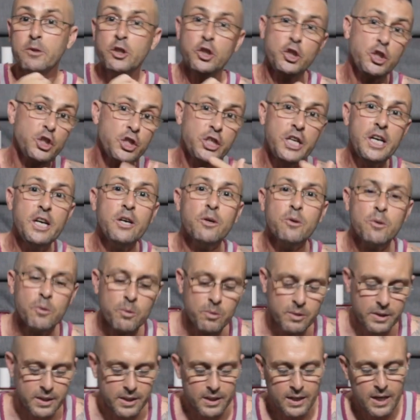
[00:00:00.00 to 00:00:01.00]

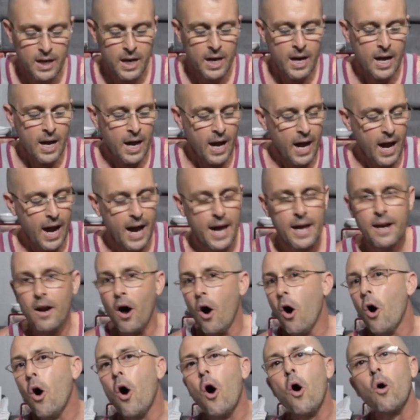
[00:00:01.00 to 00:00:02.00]
shield and
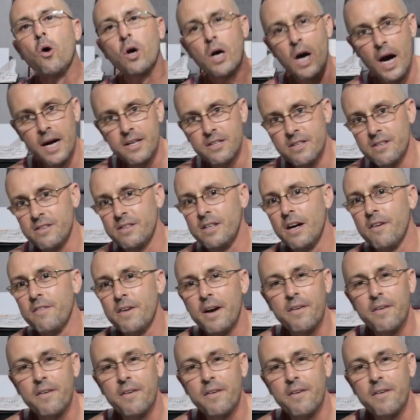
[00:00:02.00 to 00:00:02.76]
all kinds of stuff.